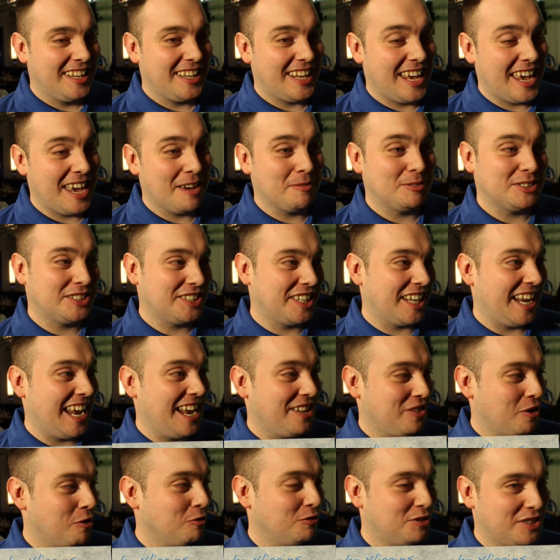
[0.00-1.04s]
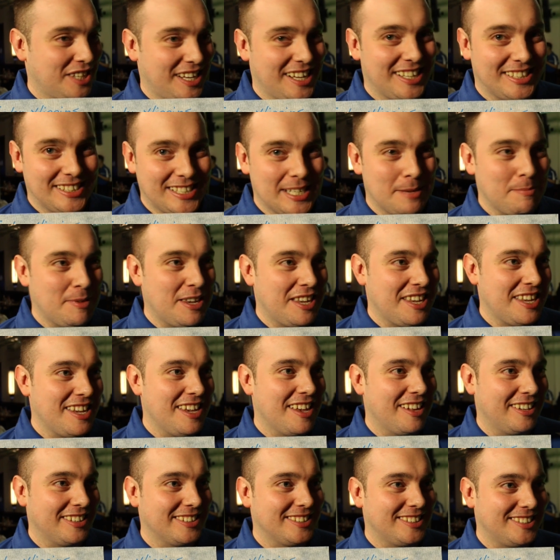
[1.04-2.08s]
yeah, it was great now to, to be
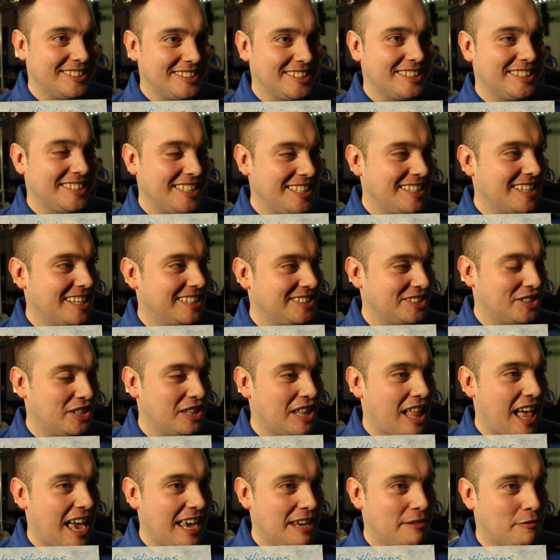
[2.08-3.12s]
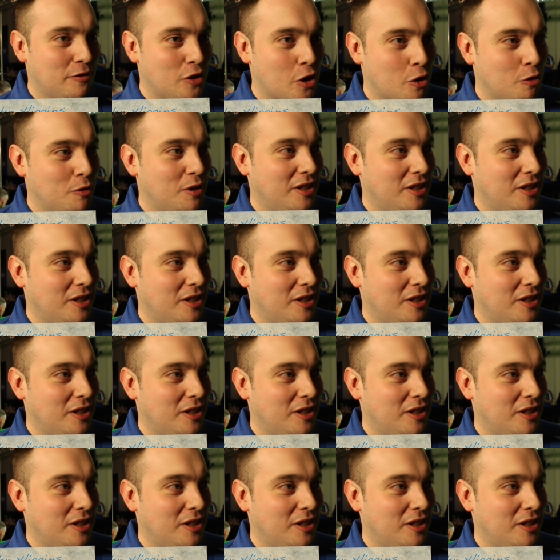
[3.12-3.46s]
here and to see this live now.